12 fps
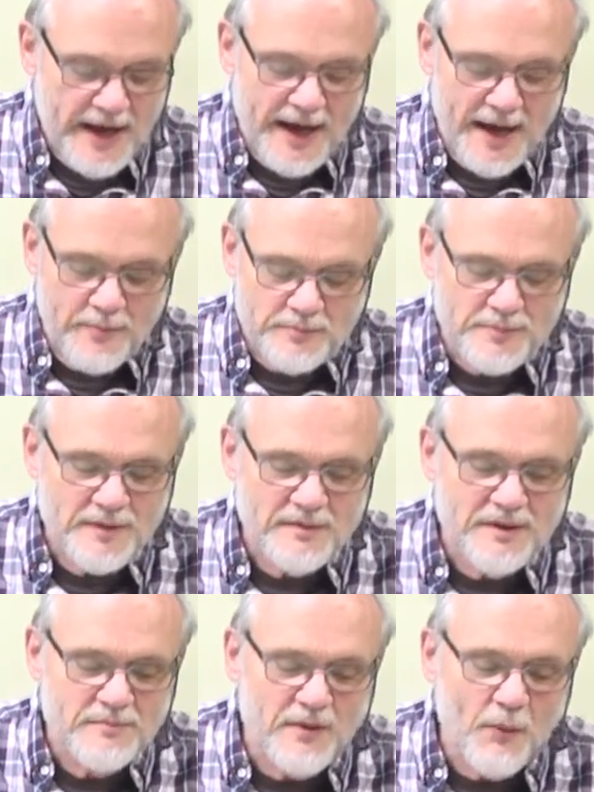Um,
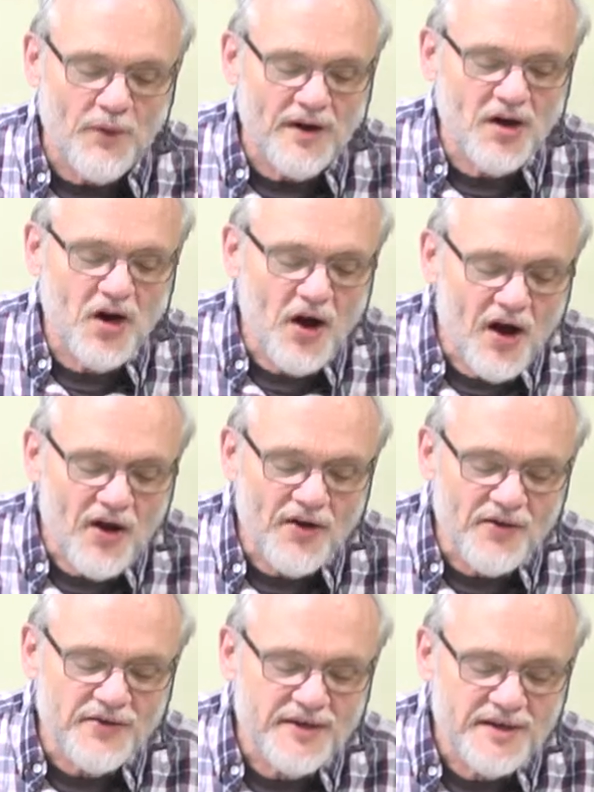but we're
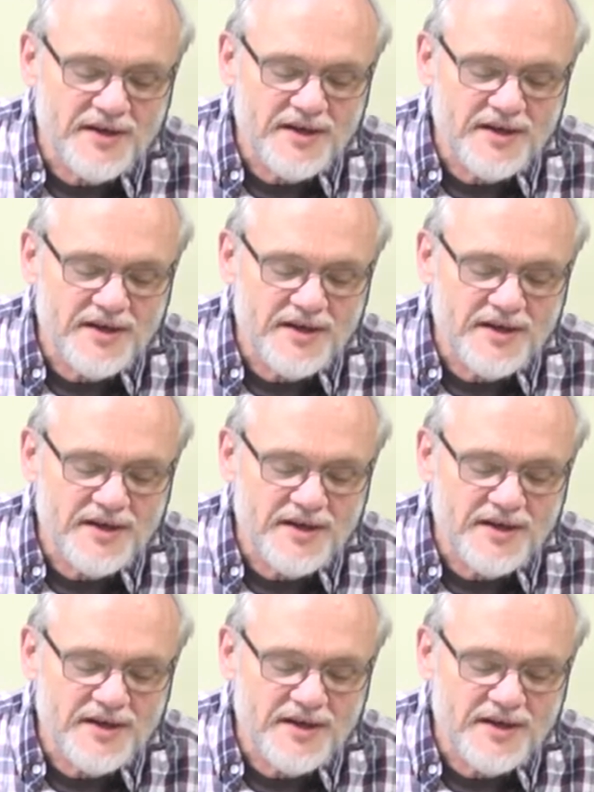called